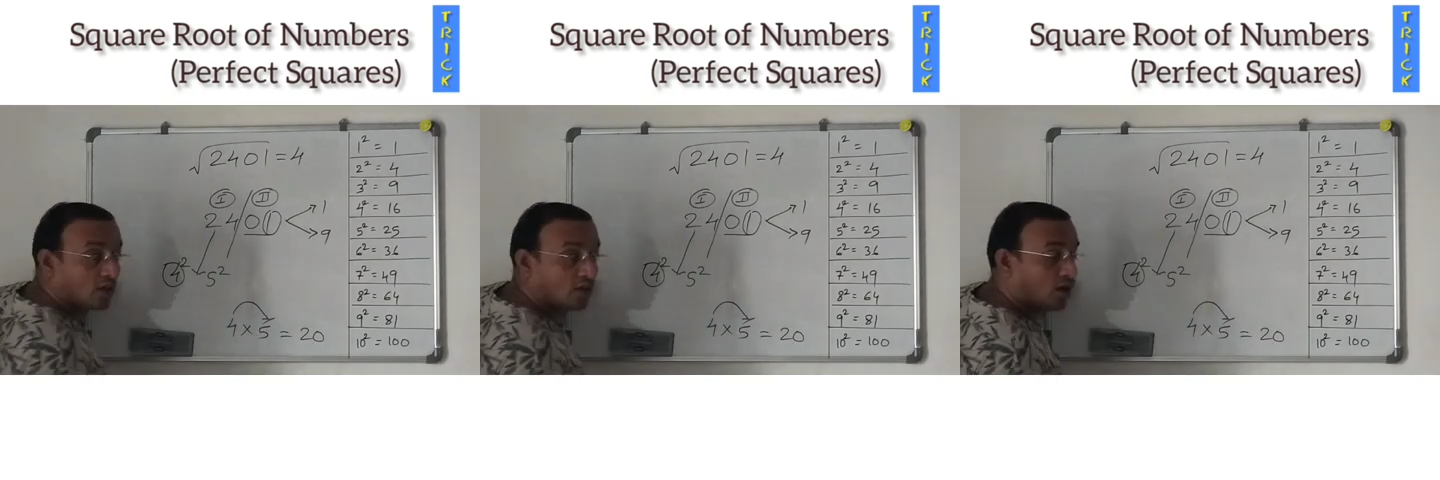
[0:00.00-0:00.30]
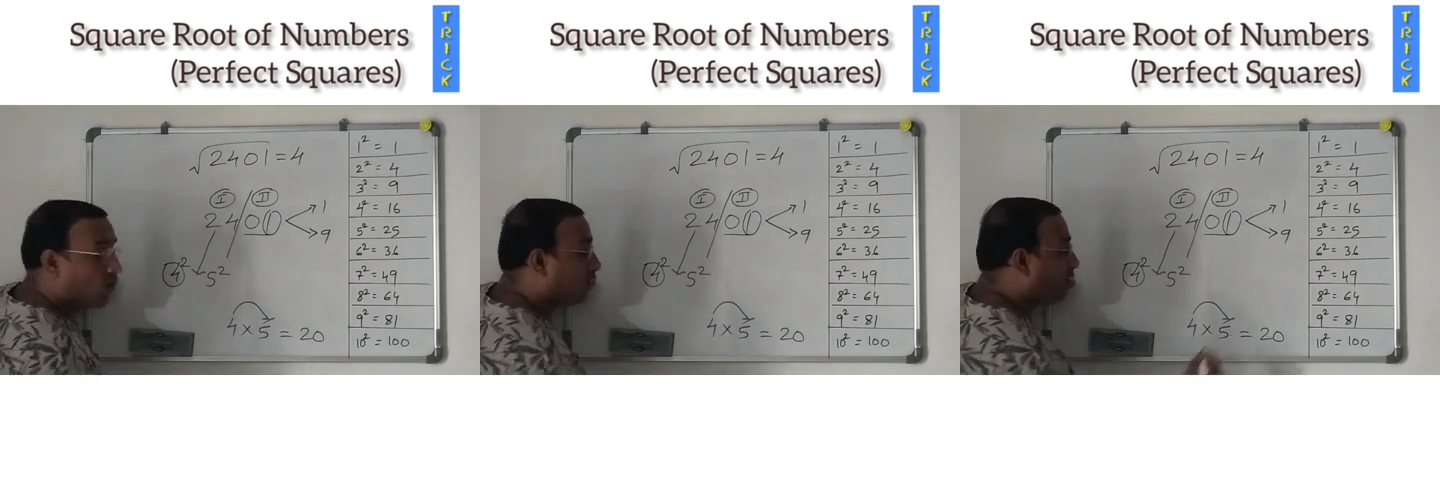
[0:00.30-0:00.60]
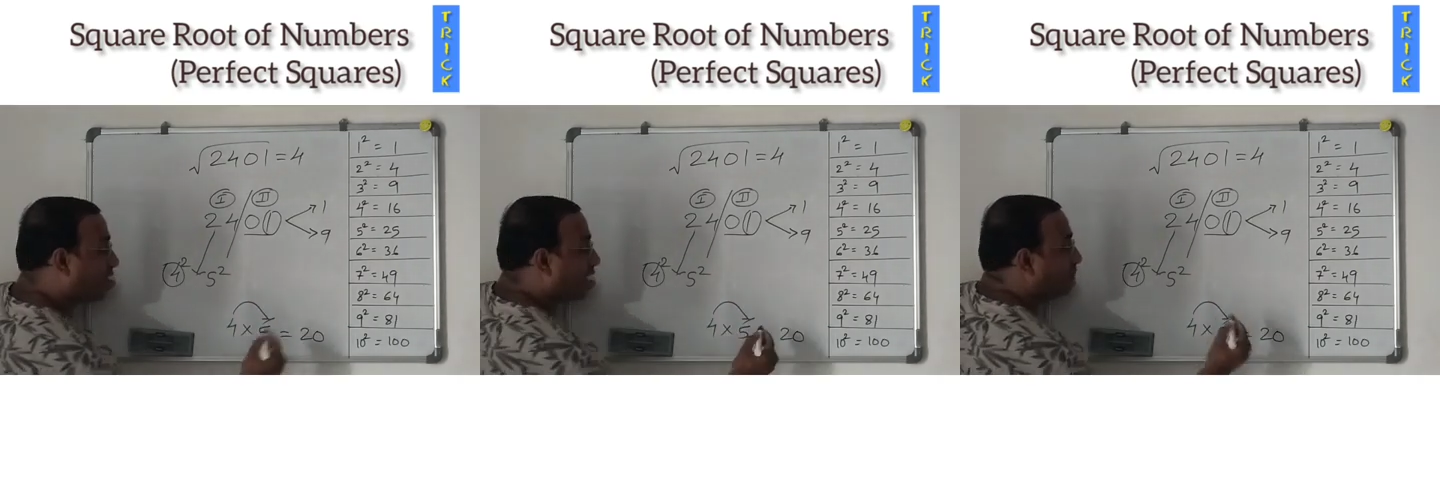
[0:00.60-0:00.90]
Now we
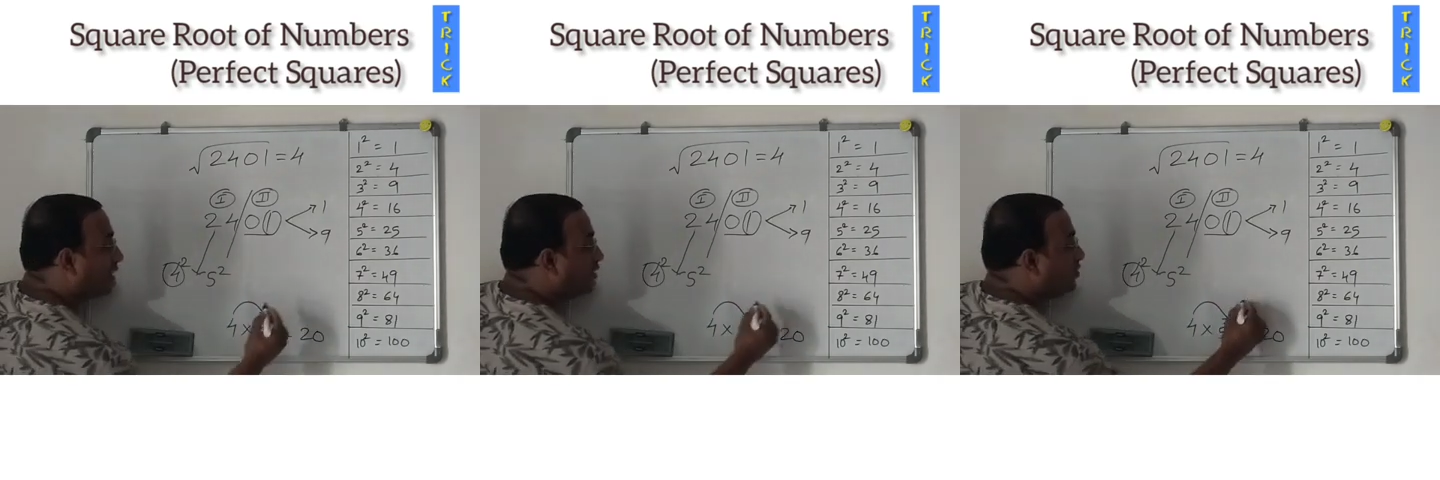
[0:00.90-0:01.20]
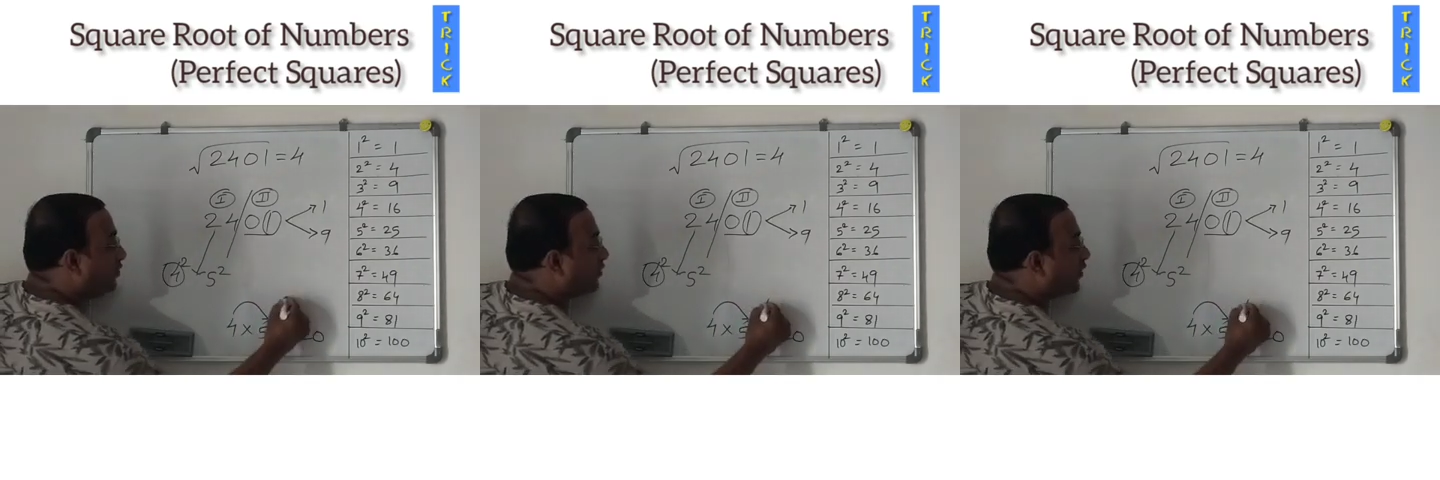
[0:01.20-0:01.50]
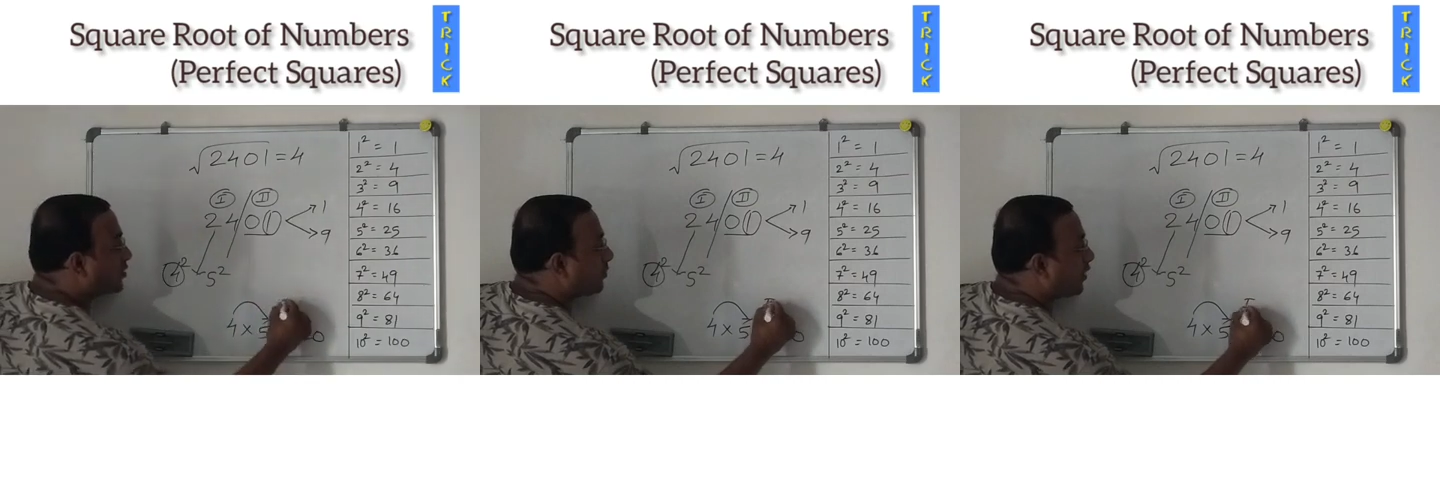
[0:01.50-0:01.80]
will compare this with the
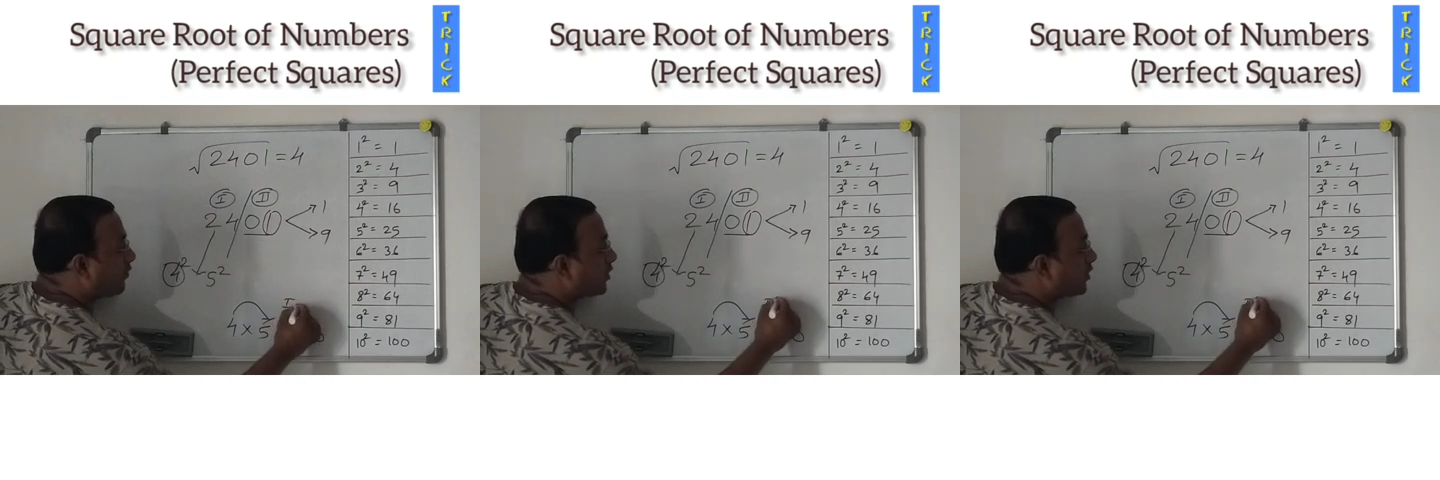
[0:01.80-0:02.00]
first part.